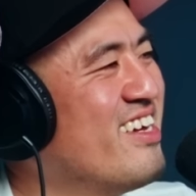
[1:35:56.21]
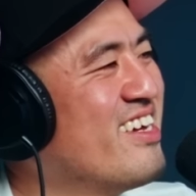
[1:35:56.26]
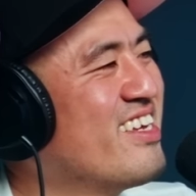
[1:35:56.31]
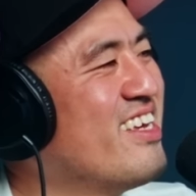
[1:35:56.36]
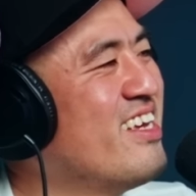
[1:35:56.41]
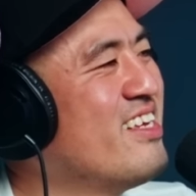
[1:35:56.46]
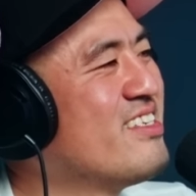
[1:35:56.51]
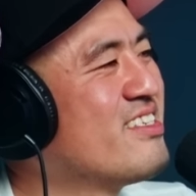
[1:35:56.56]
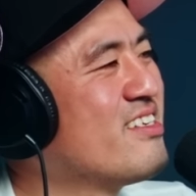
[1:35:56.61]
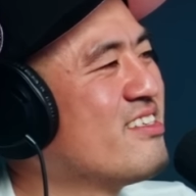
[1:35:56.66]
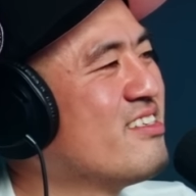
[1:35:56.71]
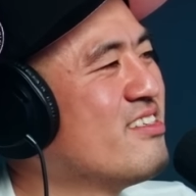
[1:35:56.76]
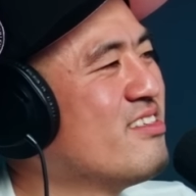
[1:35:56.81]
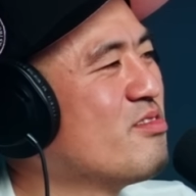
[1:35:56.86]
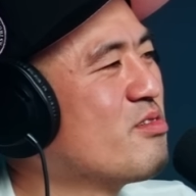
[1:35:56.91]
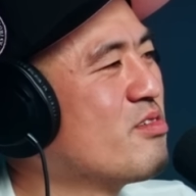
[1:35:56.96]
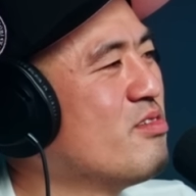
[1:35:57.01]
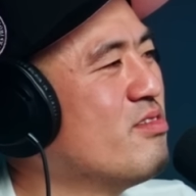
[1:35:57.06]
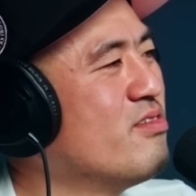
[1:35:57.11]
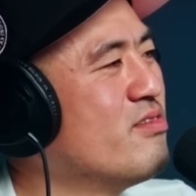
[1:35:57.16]
Nah, he ain't
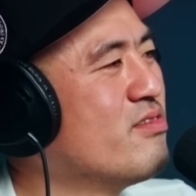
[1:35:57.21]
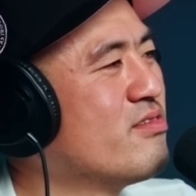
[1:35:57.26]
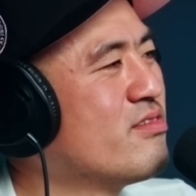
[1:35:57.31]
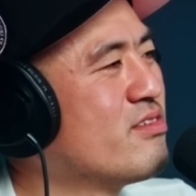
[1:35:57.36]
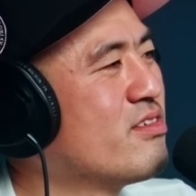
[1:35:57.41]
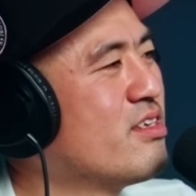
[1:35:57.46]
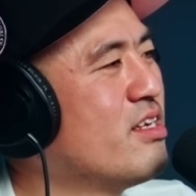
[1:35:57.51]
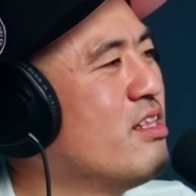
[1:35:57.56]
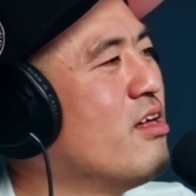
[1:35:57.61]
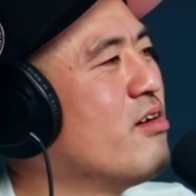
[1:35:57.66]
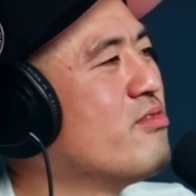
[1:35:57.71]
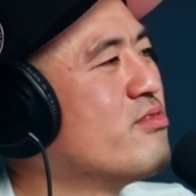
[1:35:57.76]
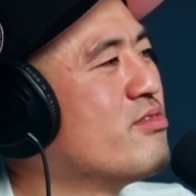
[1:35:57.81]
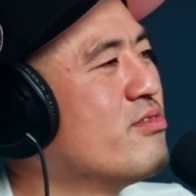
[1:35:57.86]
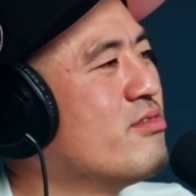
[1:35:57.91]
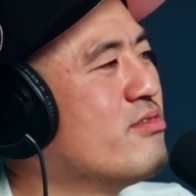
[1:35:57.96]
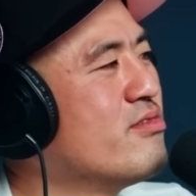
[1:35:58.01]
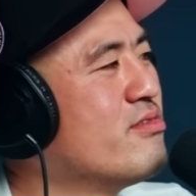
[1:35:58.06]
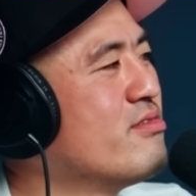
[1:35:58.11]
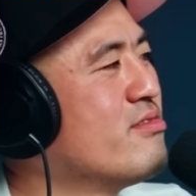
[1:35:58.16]
sending no goons. He what?
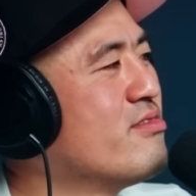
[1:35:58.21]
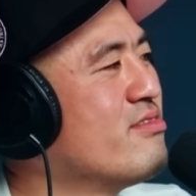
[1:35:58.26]
loves you.